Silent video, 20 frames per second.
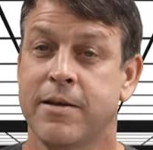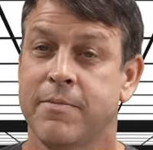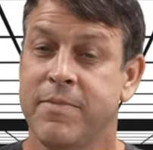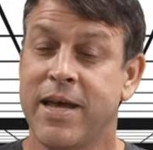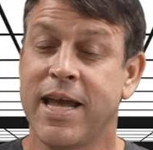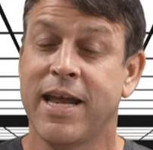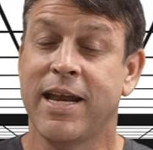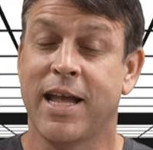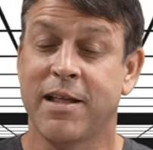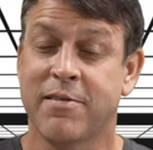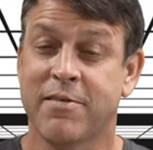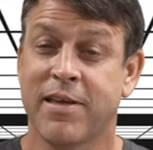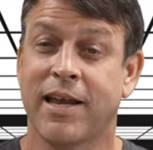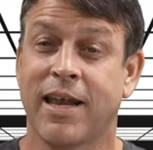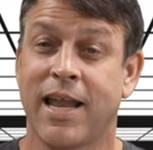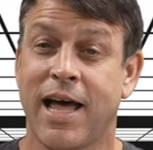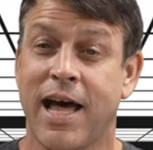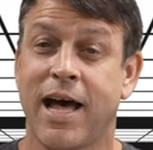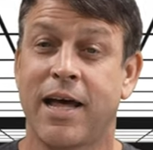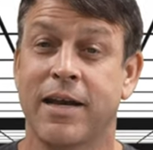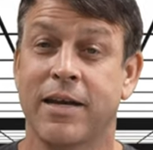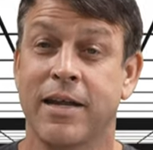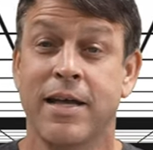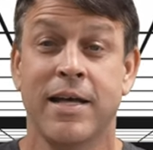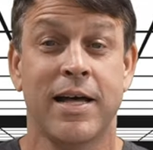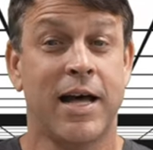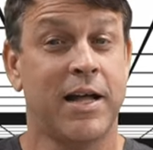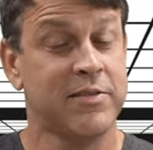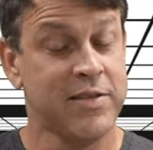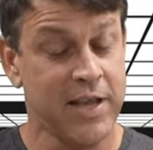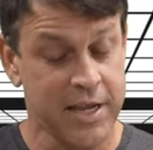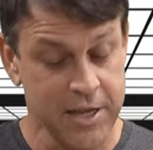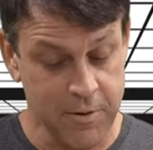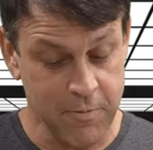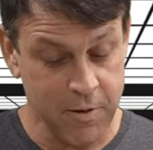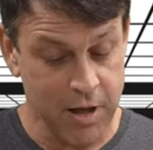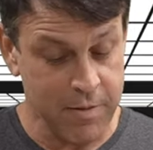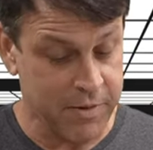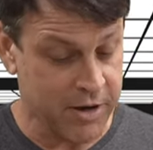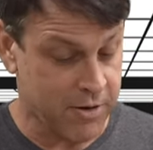Man, that's a lot. I'll tell you
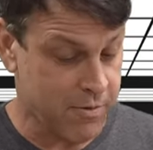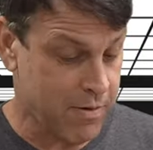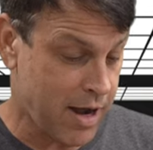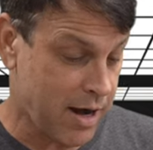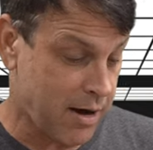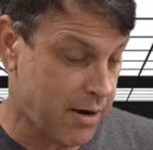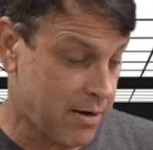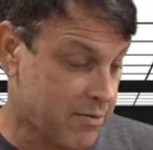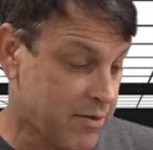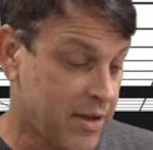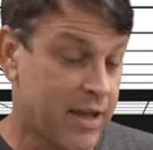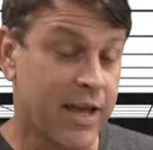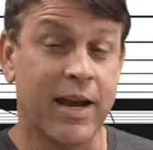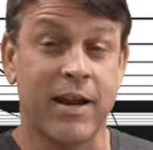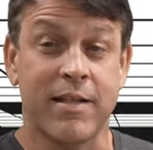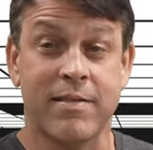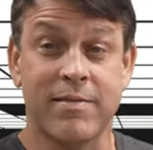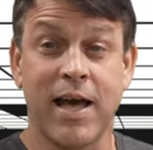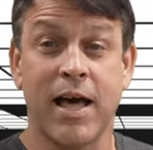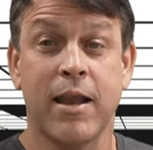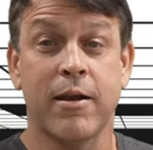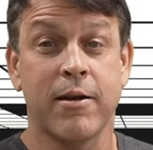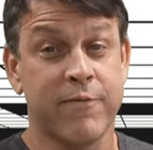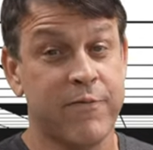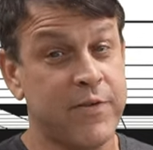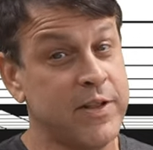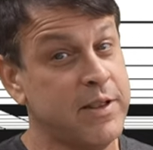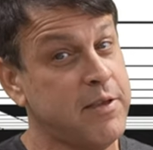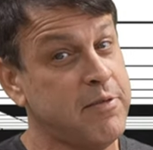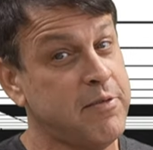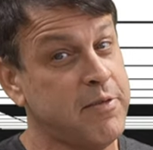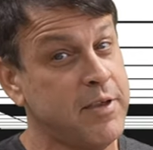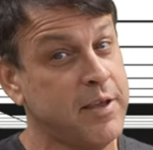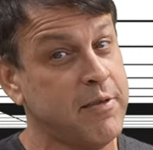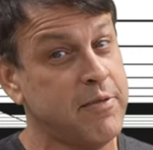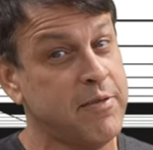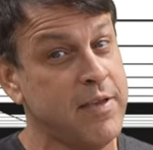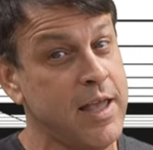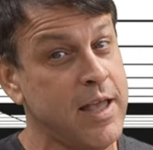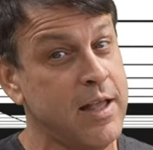what, Meguiar's, at
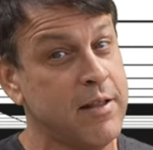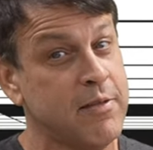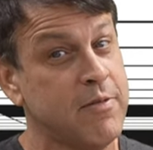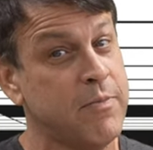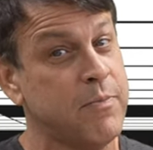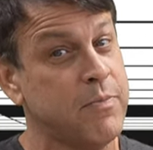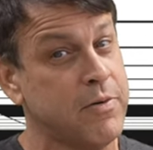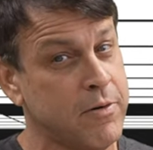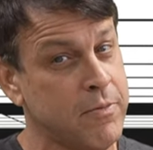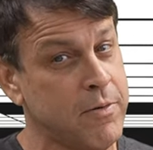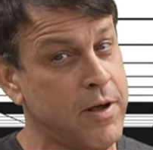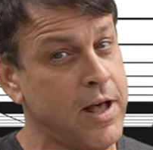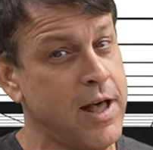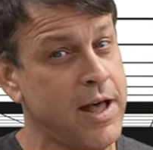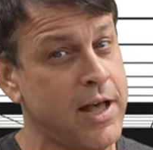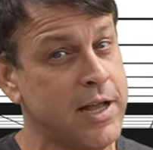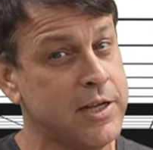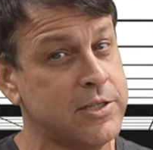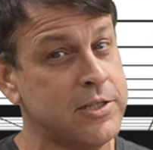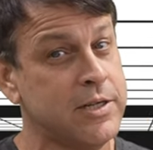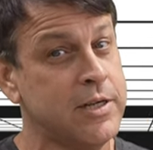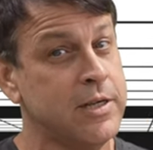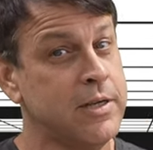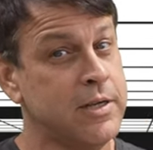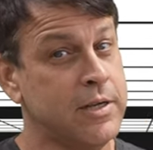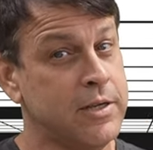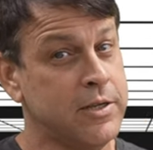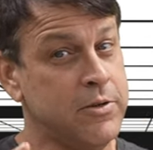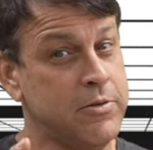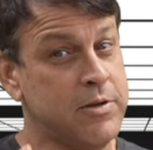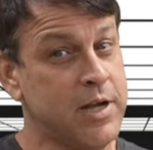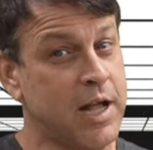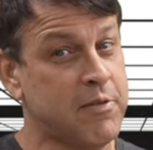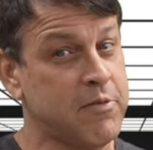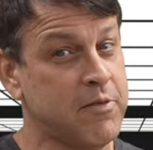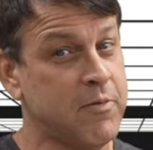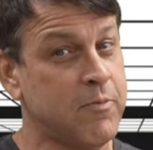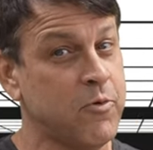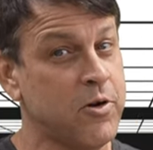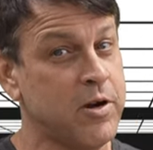$1.56 per wash, you got
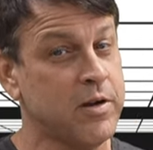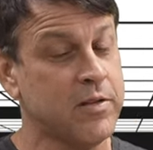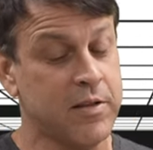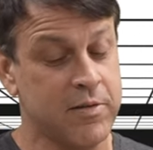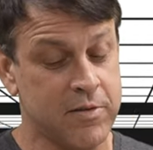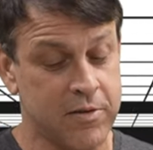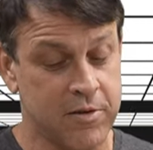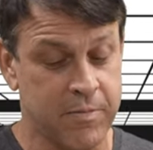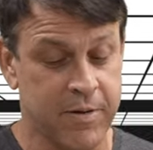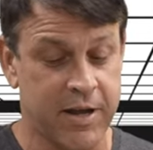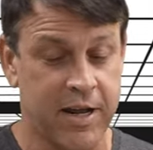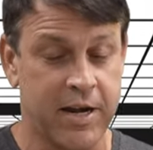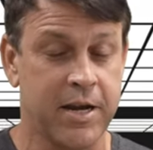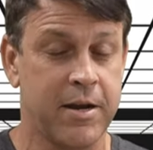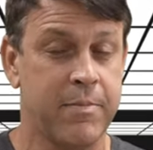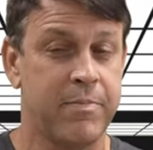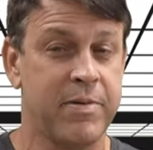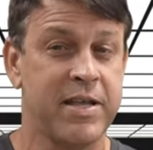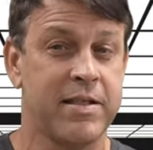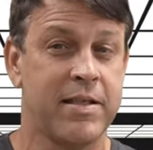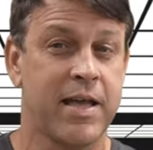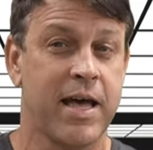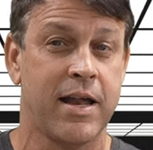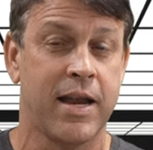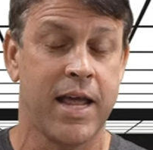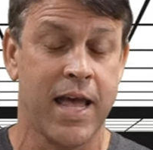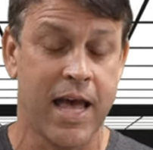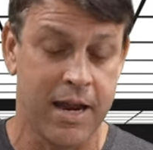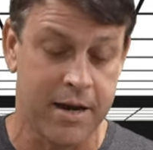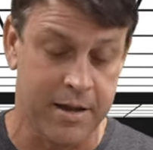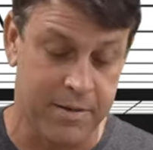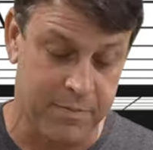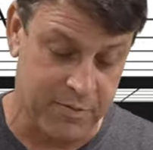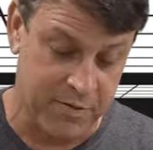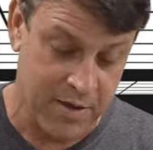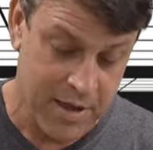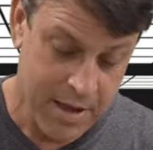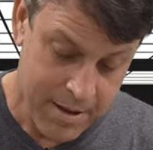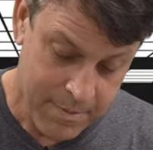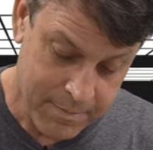some work to do, buddy, to beat down
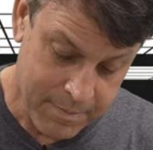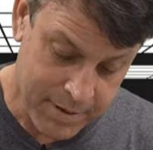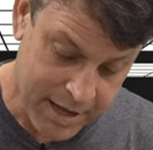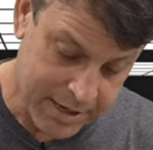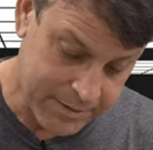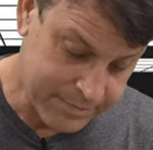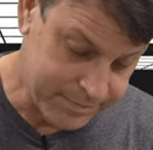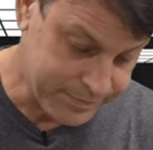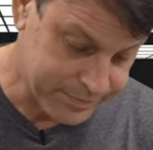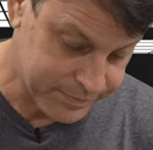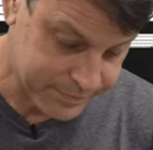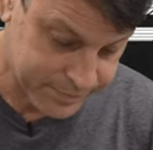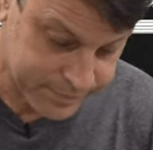Adams. But